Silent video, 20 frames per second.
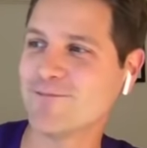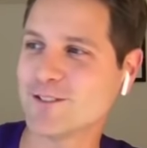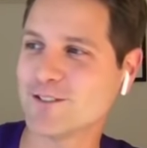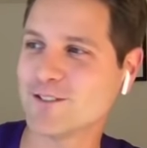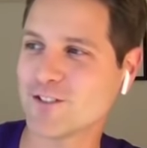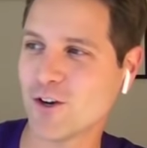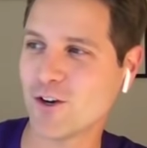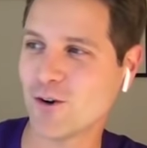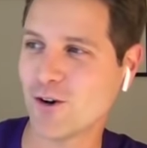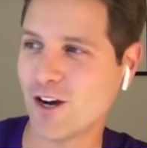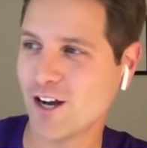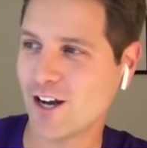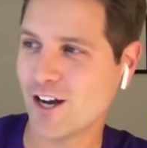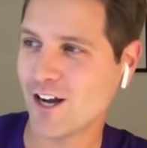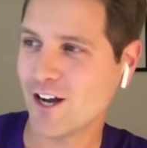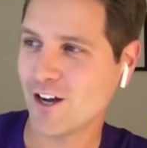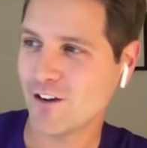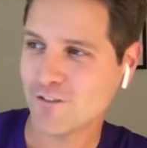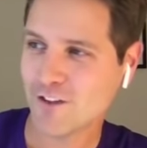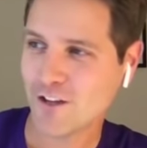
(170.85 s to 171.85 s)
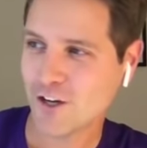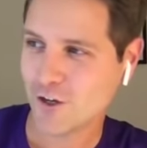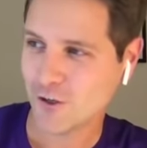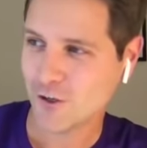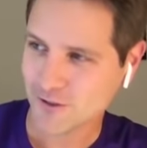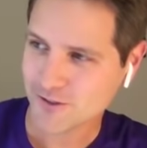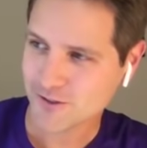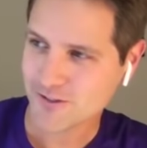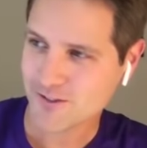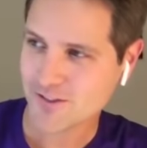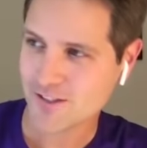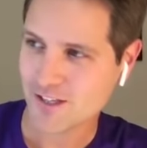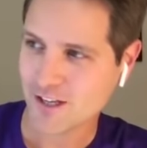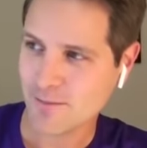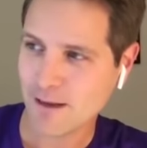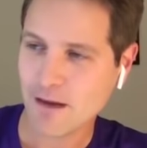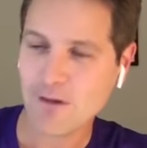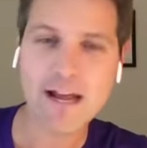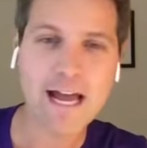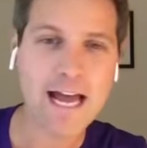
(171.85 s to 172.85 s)
So of the hosts,
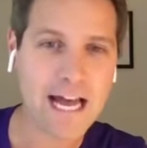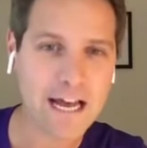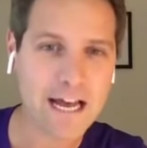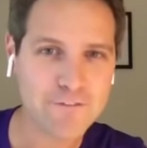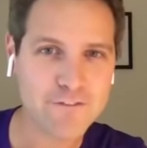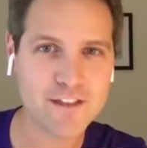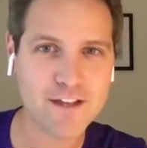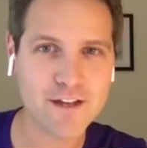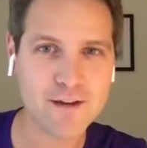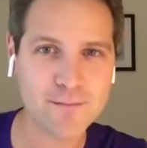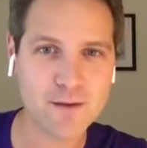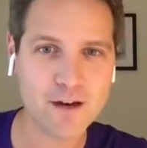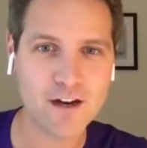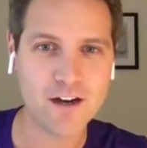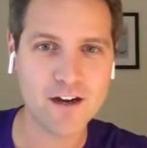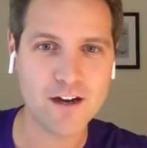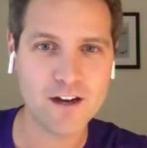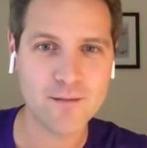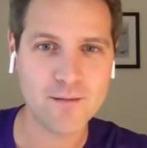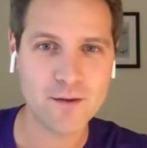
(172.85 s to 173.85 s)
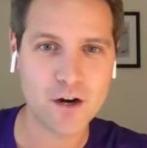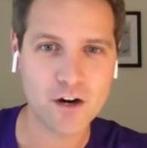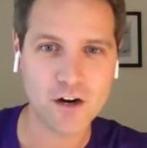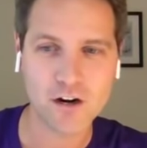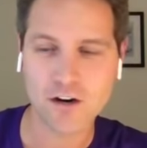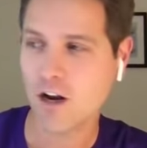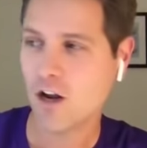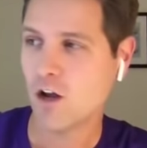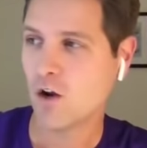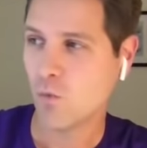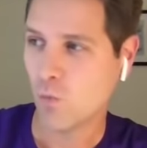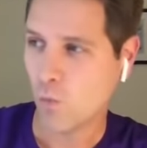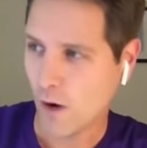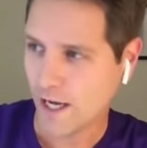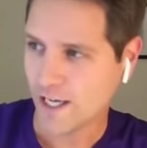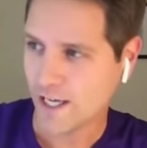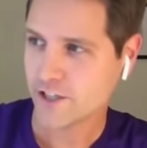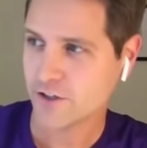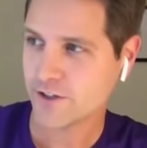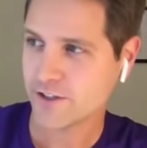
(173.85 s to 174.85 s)
about half of them are
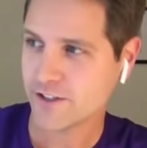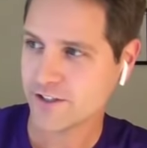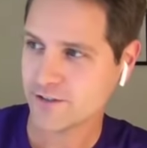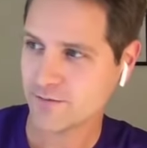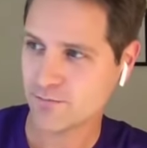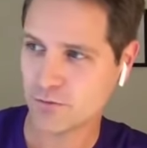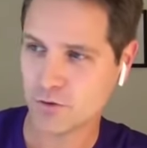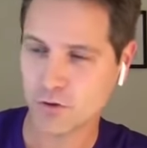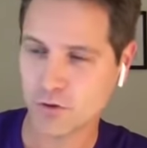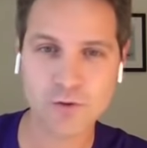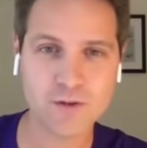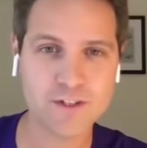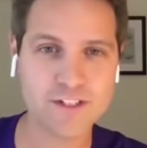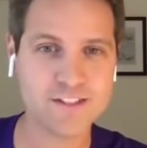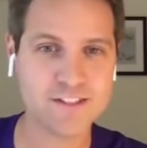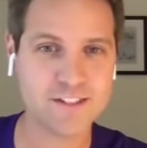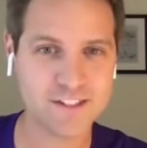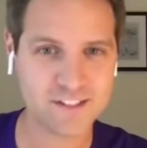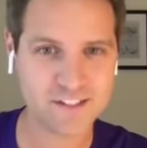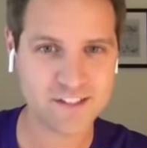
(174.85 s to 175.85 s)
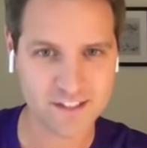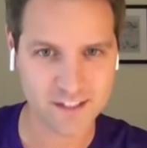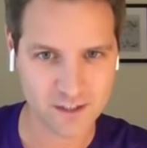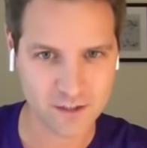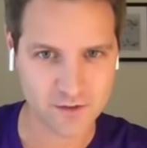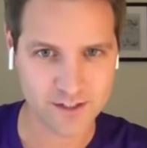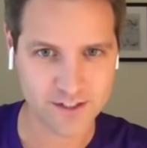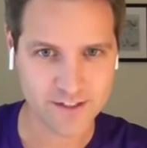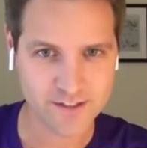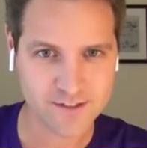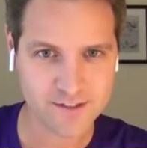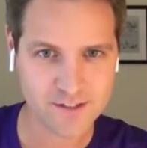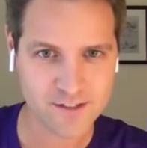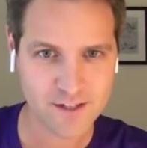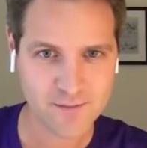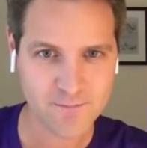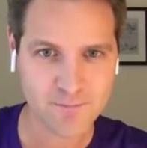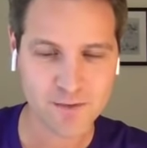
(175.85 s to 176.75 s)
wineries, breweries, and distilleries.